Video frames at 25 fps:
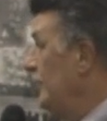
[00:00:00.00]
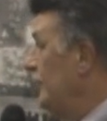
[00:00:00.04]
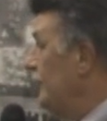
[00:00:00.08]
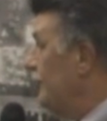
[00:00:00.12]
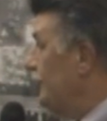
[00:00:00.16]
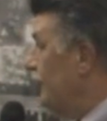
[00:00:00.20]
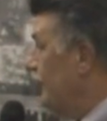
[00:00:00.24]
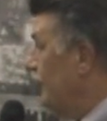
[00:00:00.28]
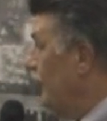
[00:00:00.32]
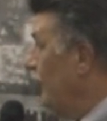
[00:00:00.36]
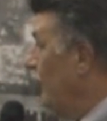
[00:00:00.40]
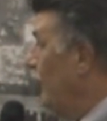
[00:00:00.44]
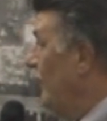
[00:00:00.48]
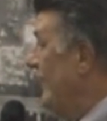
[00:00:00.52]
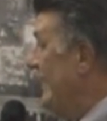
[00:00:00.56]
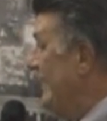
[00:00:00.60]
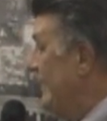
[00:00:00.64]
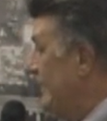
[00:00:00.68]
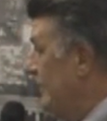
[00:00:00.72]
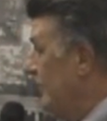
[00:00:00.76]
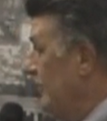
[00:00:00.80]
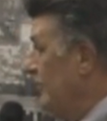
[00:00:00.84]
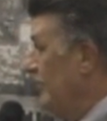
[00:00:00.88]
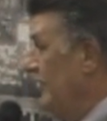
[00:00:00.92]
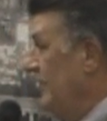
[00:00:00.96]
so that we
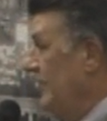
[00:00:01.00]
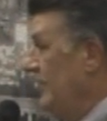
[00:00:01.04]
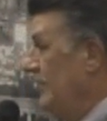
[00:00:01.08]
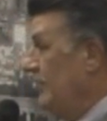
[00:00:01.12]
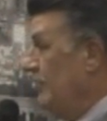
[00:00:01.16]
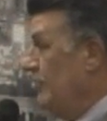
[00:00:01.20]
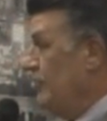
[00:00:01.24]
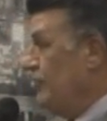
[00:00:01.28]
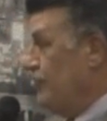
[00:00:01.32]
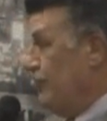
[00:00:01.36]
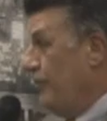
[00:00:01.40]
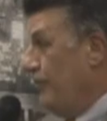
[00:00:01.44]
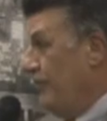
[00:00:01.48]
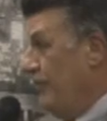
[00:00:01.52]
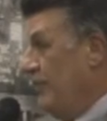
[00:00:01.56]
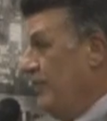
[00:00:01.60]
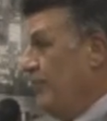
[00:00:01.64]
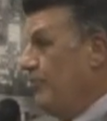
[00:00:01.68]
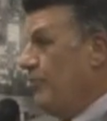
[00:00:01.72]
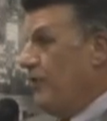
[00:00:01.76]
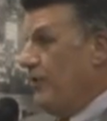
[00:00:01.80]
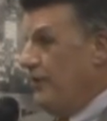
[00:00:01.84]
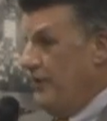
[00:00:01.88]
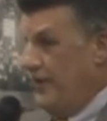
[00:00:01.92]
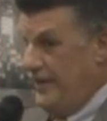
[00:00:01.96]
could be the majority
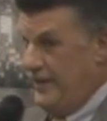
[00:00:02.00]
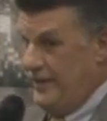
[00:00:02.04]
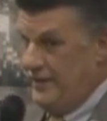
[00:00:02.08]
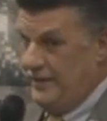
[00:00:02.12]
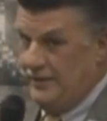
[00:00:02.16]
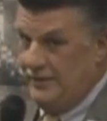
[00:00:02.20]
party.